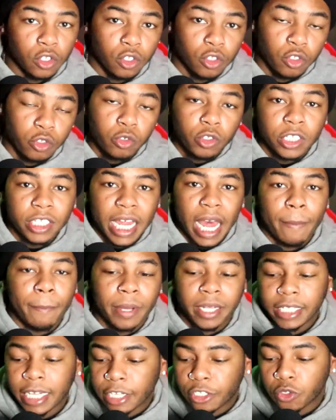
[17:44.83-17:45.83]
You just gotta
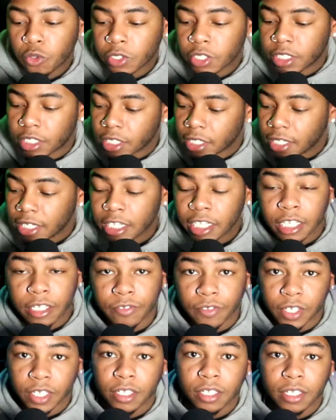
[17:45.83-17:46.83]
make that choice to
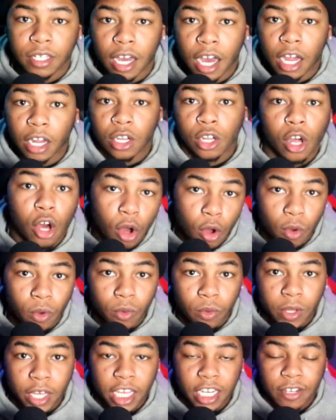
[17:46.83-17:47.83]
leave it alone.
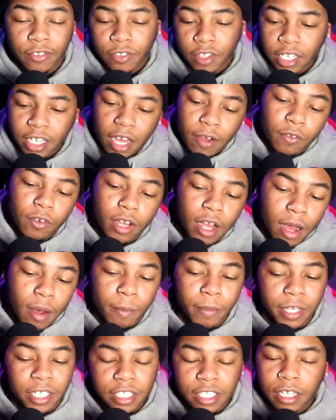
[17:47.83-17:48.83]
And if the devil
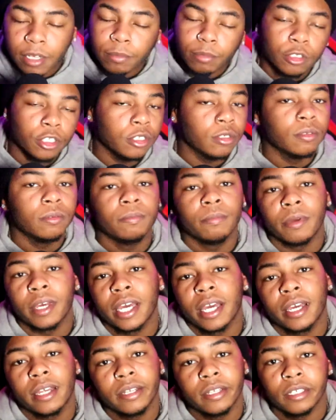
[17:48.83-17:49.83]
come and tempt you,
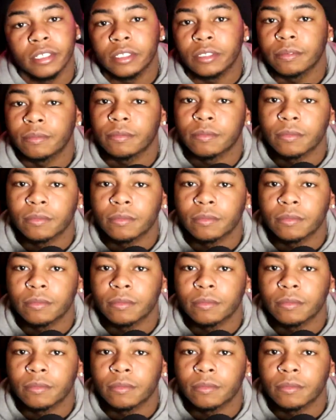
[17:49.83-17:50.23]
man, look,